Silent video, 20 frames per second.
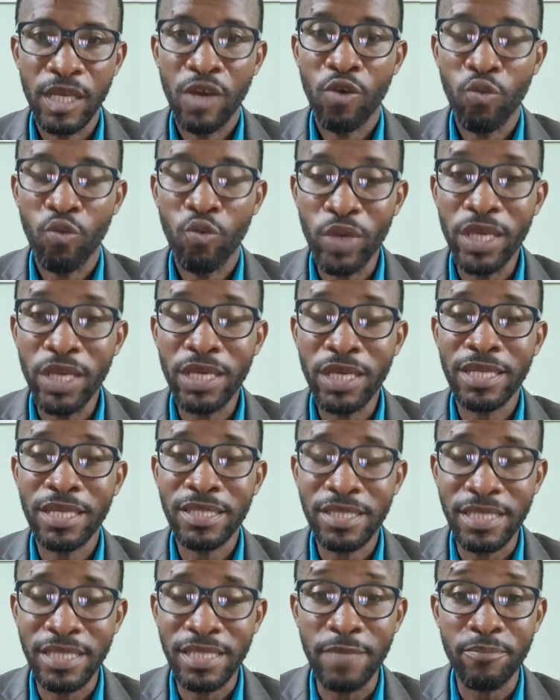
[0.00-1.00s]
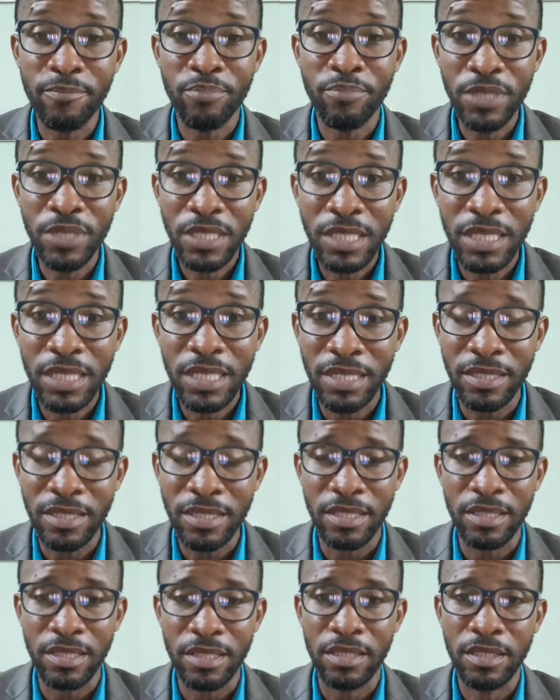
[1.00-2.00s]
We can set
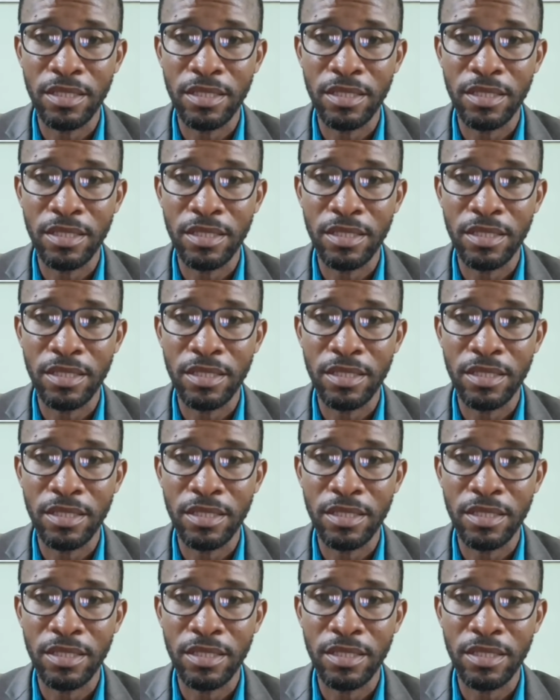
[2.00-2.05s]
precedents.